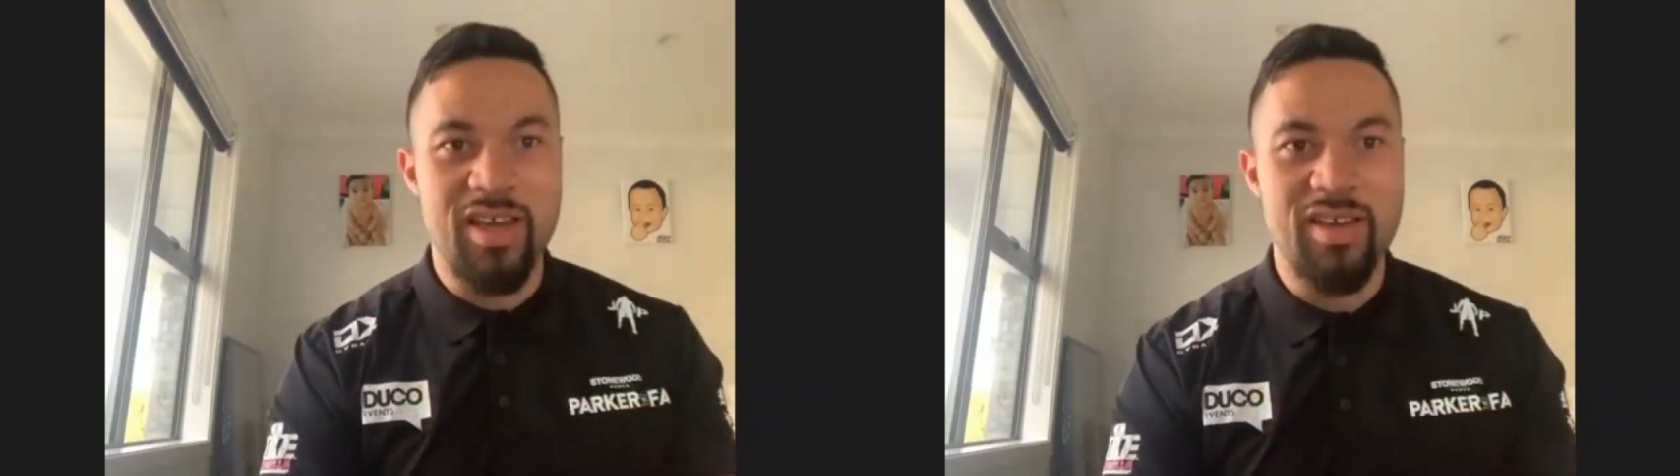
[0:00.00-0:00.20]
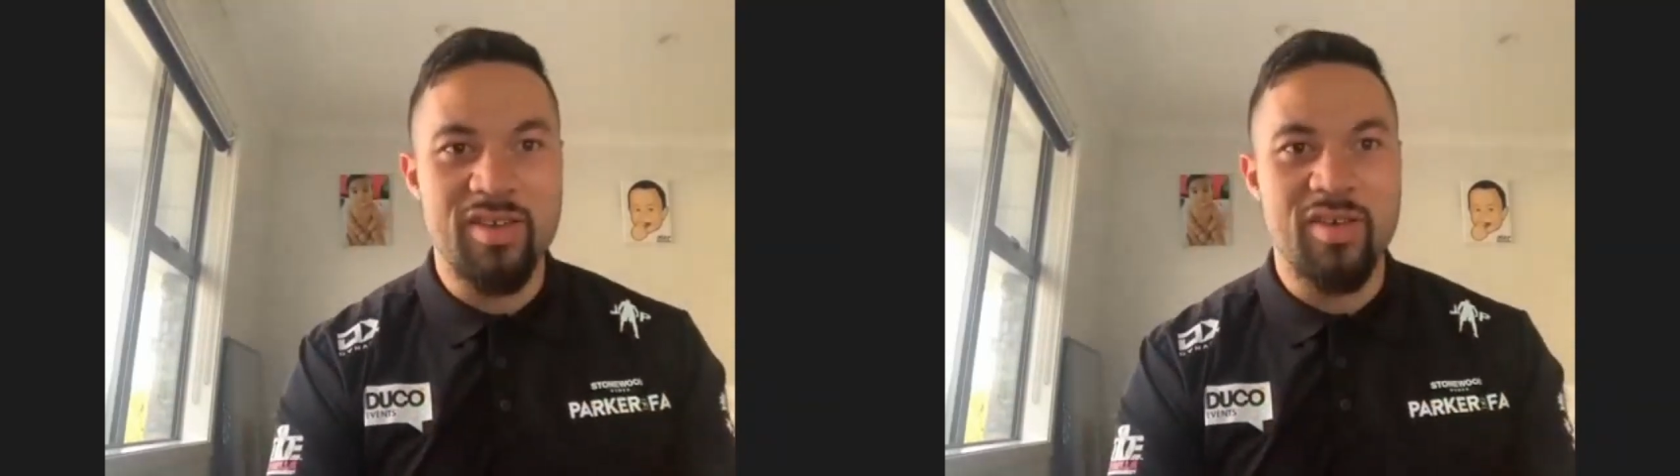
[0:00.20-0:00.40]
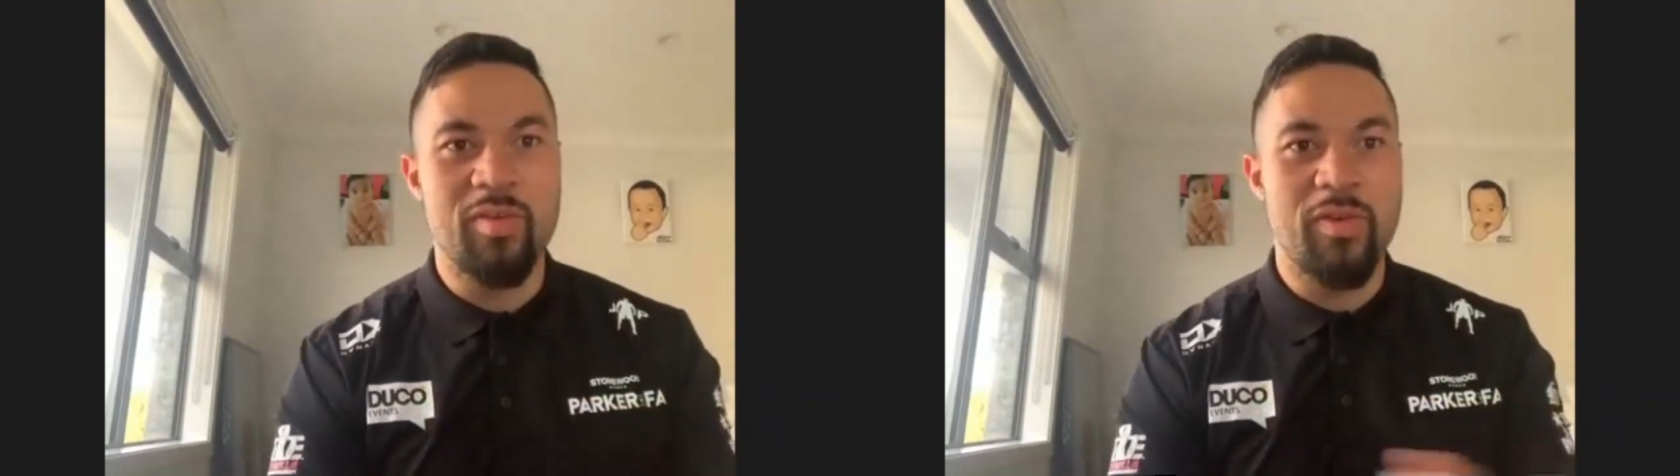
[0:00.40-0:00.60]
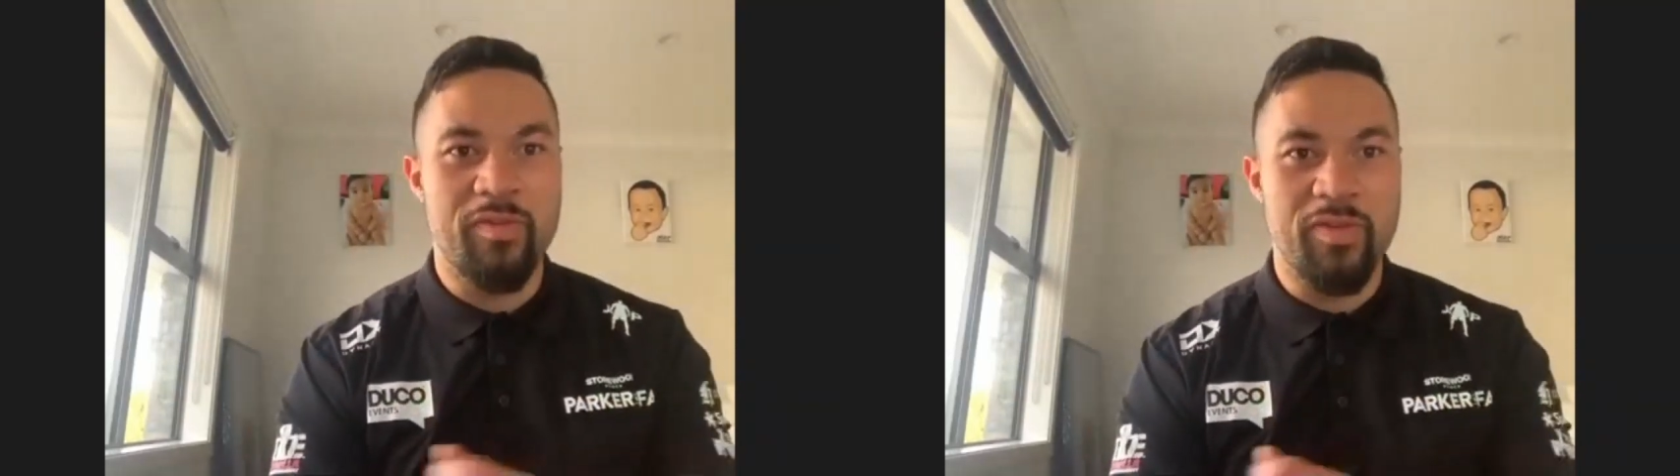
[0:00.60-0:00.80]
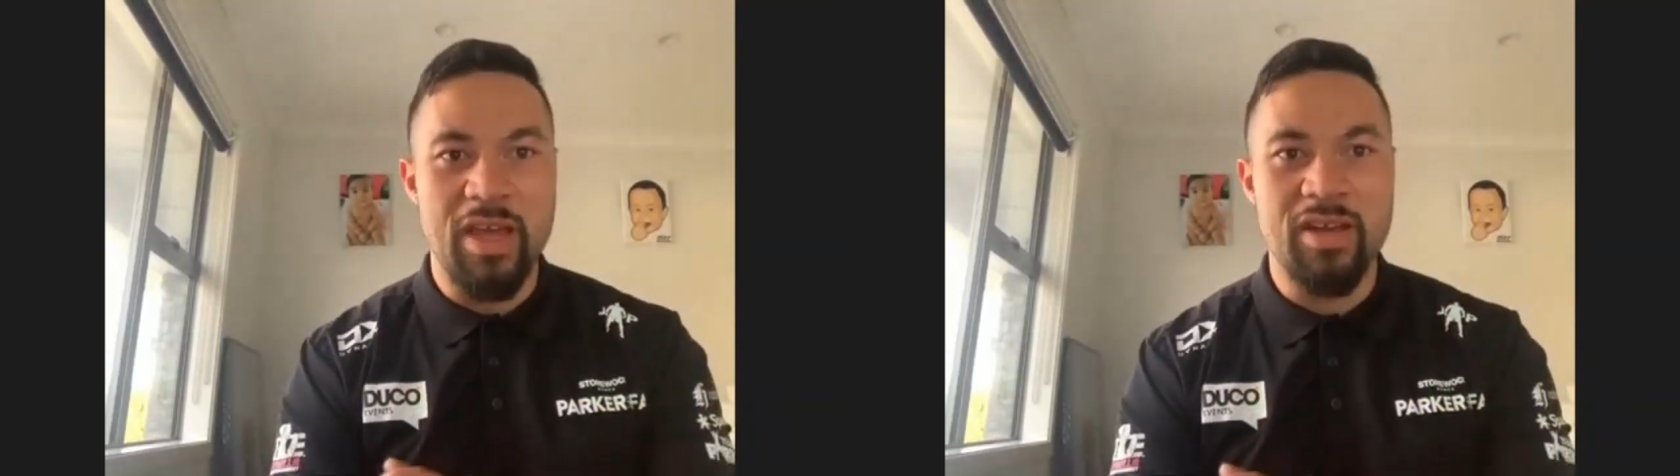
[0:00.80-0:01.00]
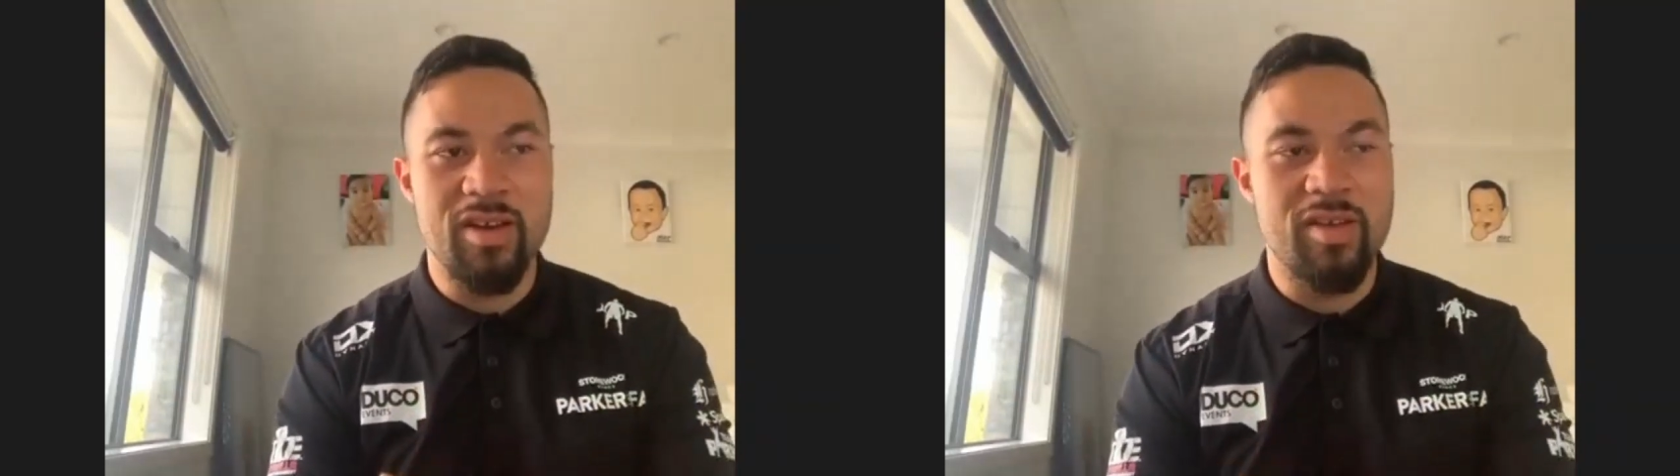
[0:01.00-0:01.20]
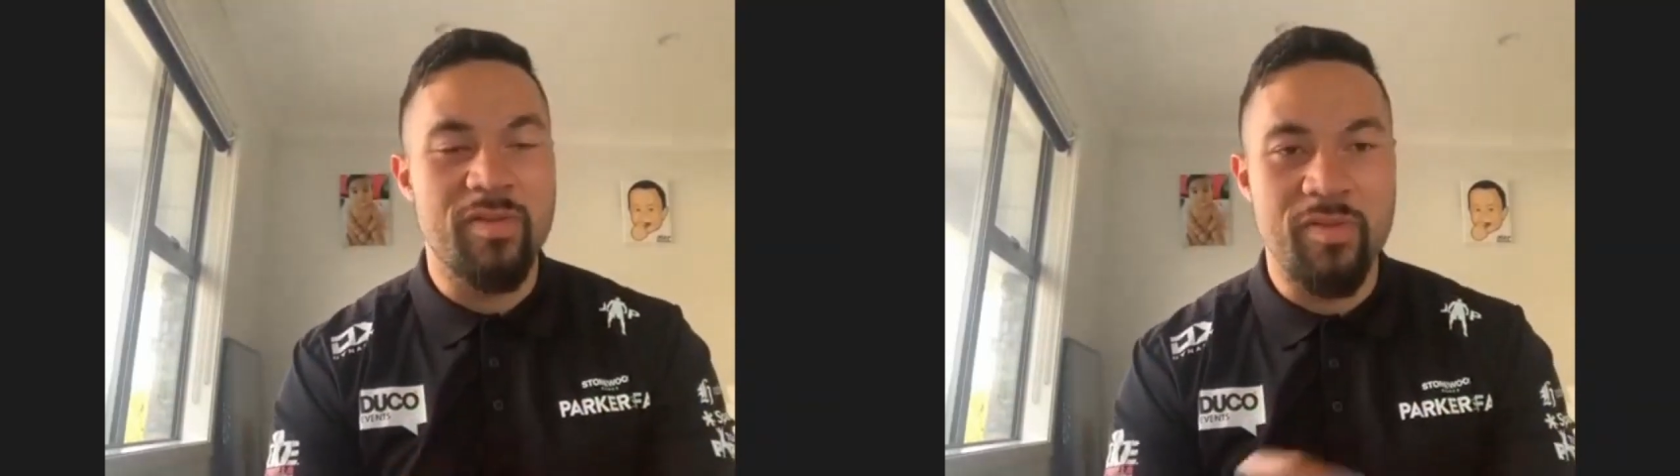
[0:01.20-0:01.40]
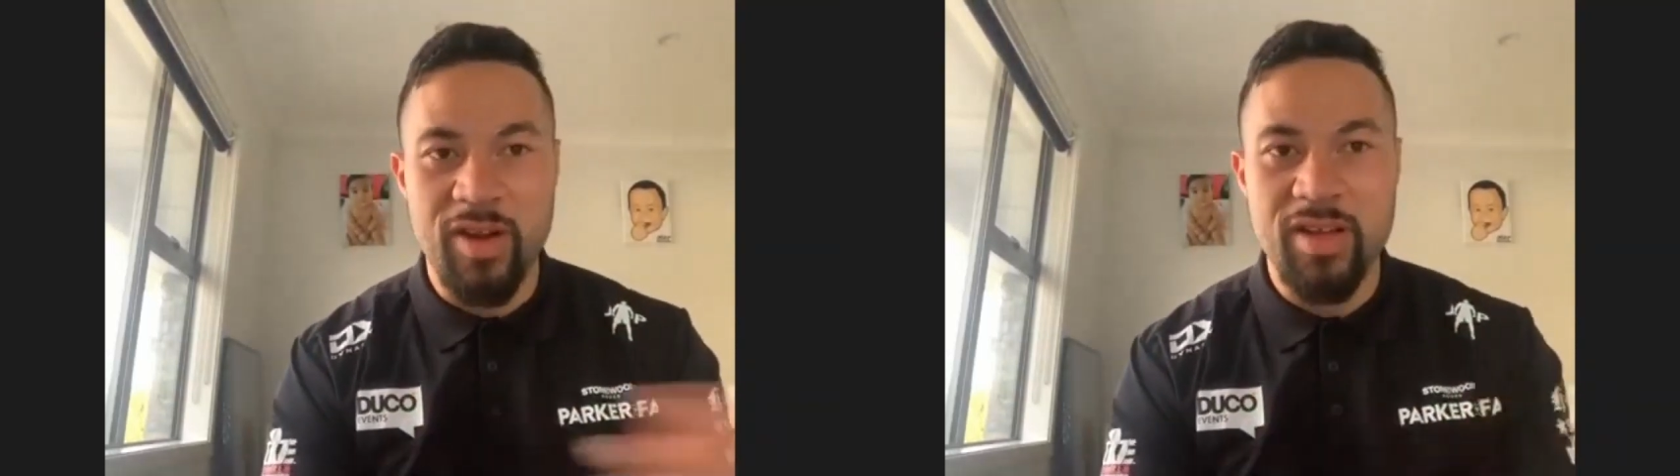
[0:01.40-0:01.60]
You know, we've gained a lot
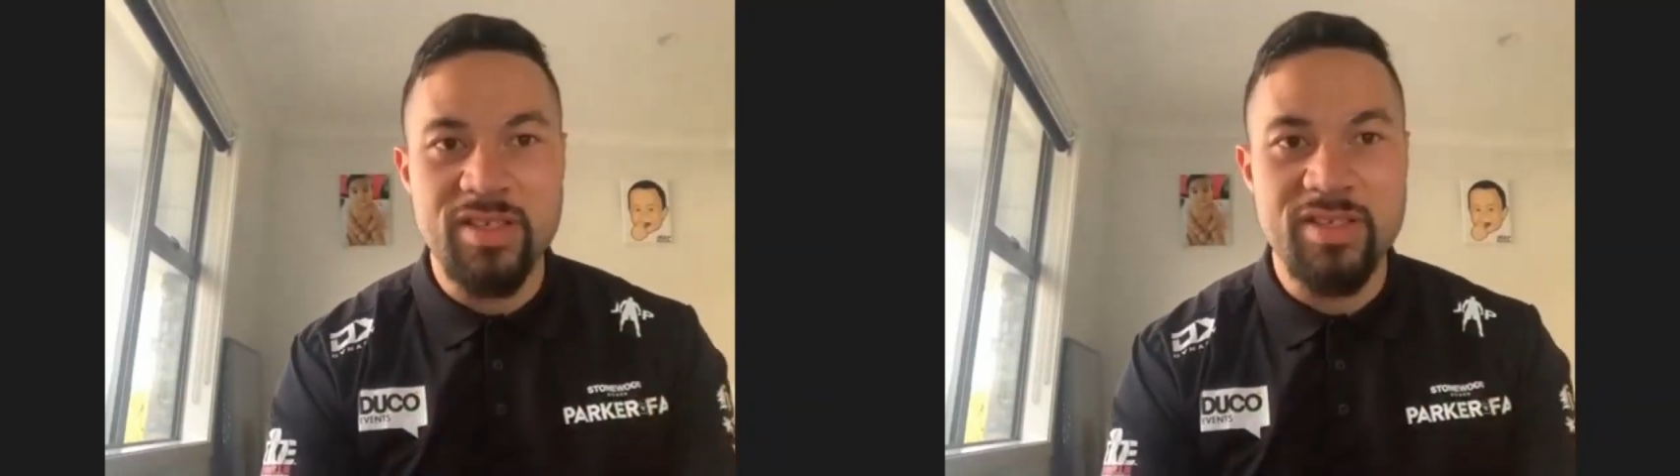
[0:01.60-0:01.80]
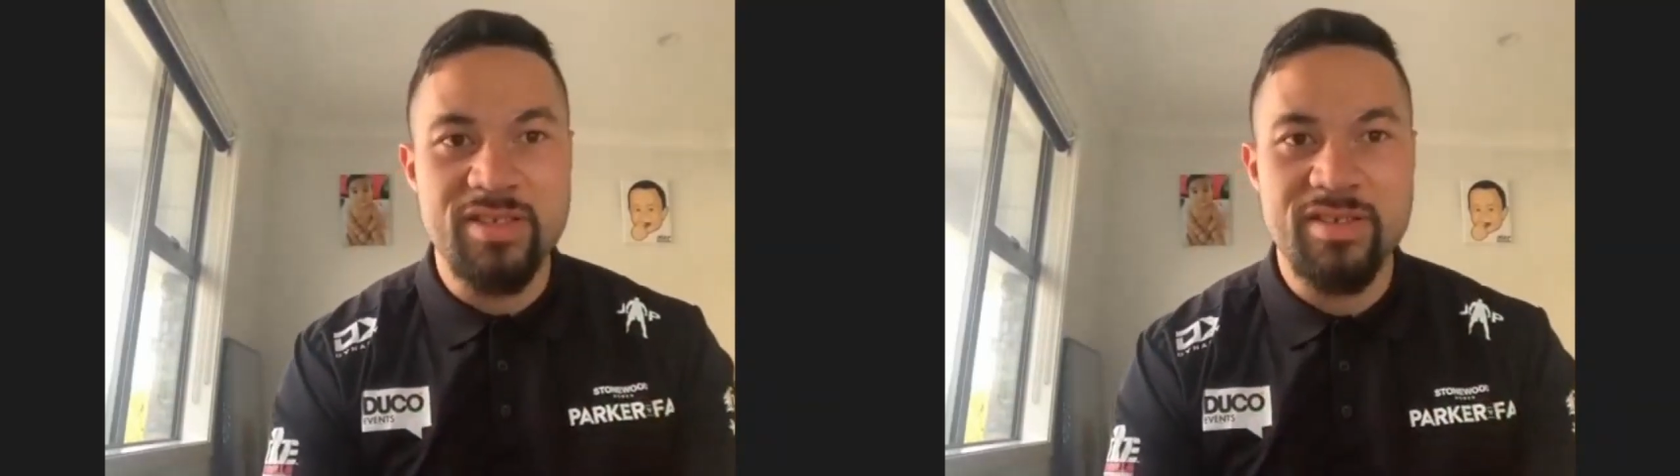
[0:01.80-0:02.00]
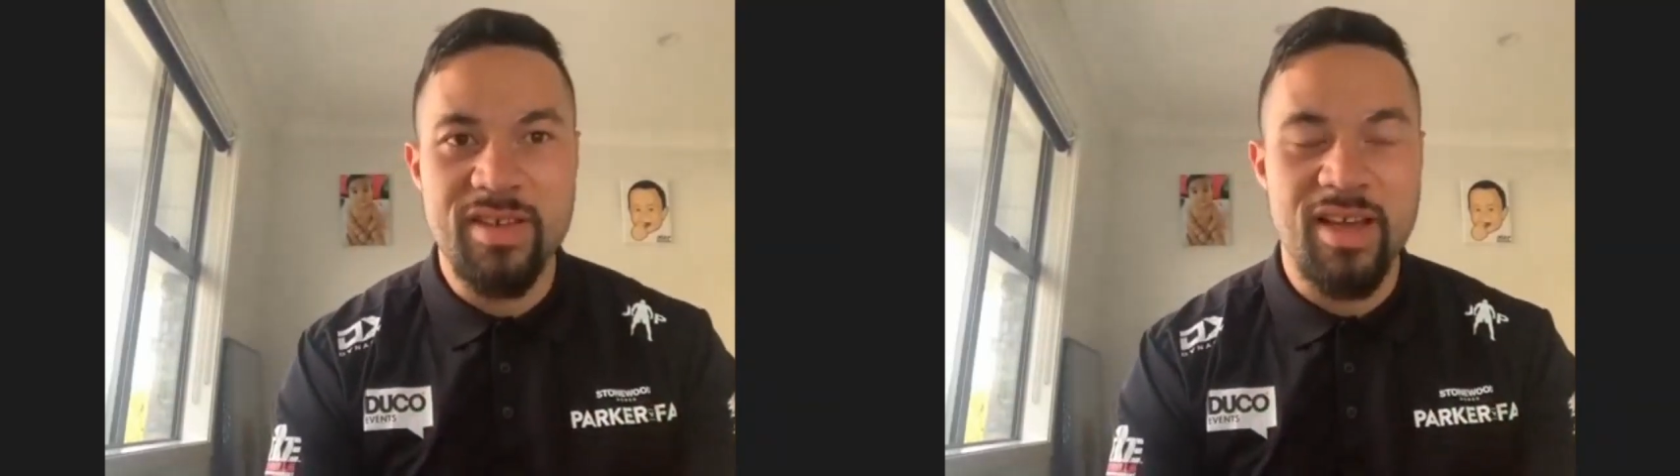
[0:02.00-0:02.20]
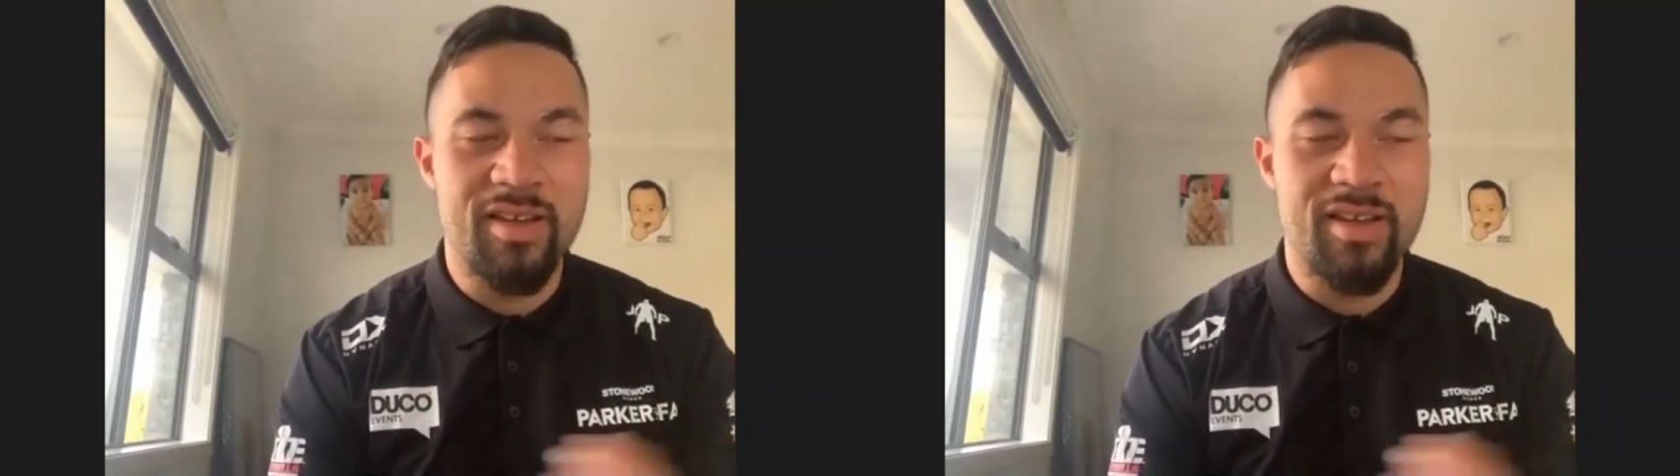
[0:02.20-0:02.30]
of friends,